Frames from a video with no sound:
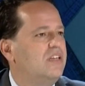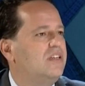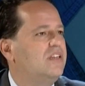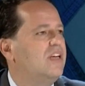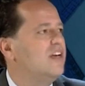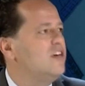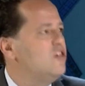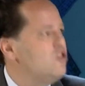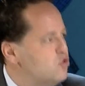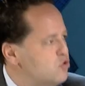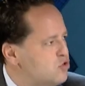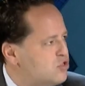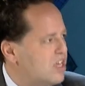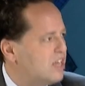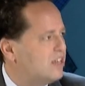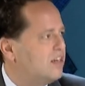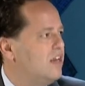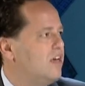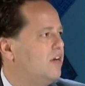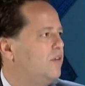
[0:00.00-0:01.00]
and use that
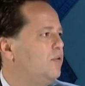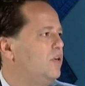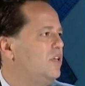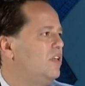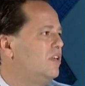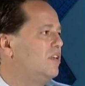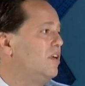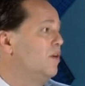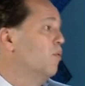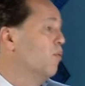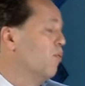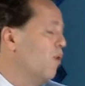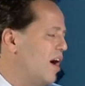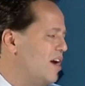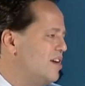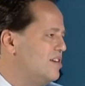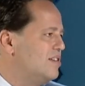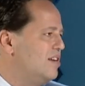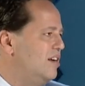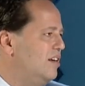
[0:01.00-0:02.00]
liquidity
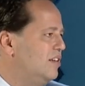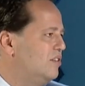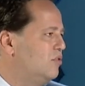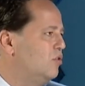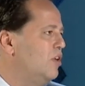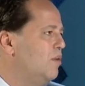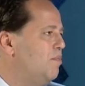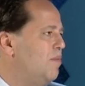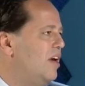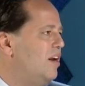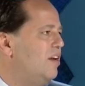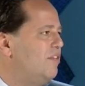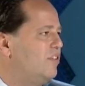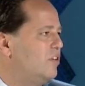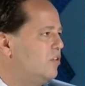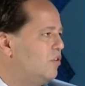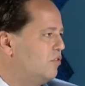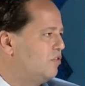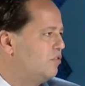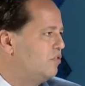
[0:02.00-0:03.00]
wisely to the benefit
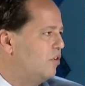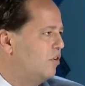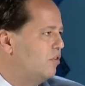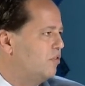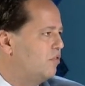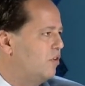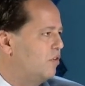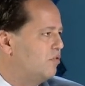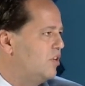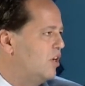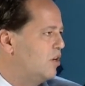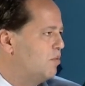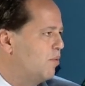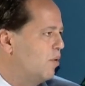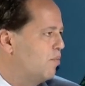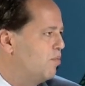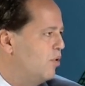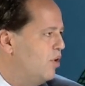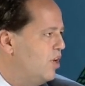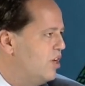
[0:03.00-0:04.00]
of their
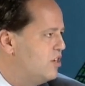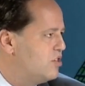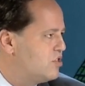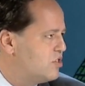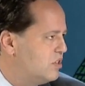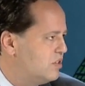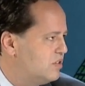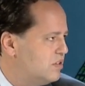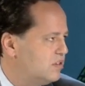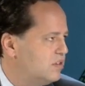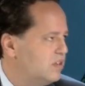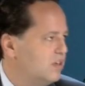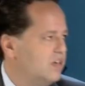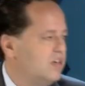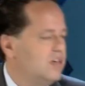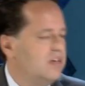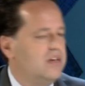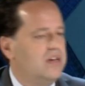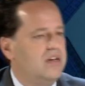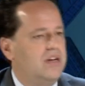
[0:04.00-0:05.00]
populations.
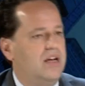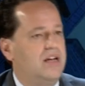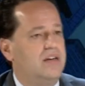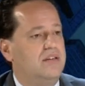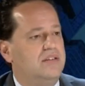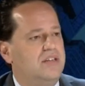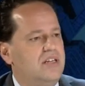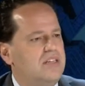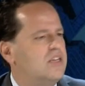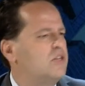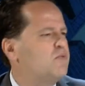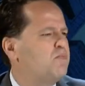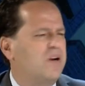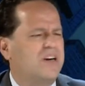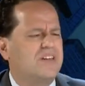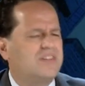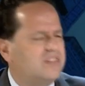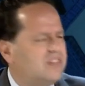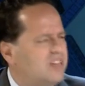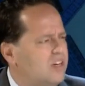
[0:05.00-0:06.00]
And this is
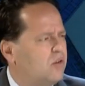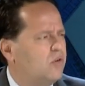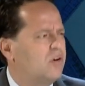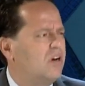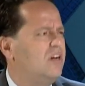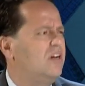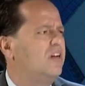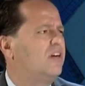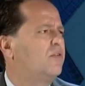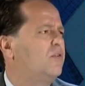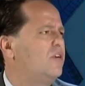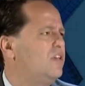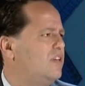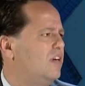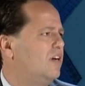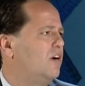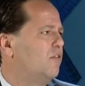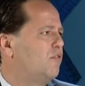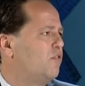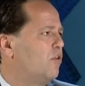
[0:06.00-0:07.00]
particularly
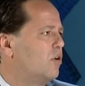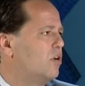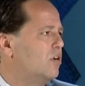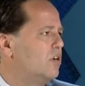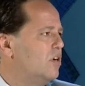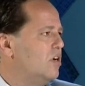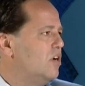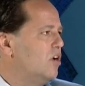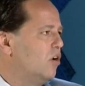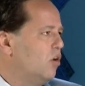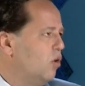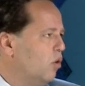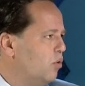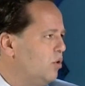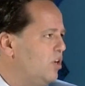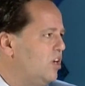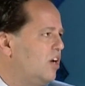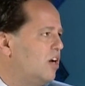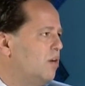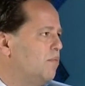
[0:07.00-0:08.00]
critical for
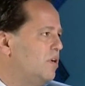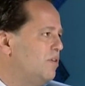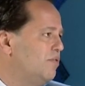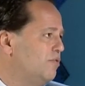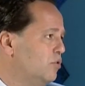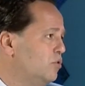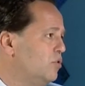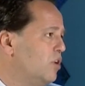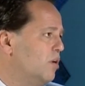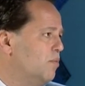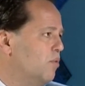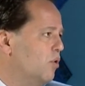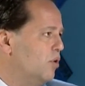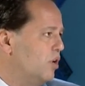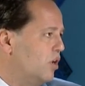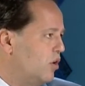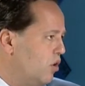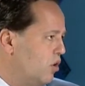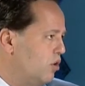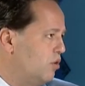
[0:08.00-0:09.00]
low-income and vulnerable
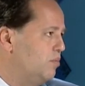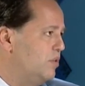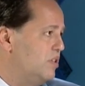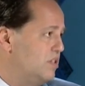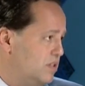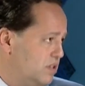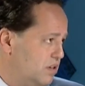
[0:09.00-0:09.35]
economies.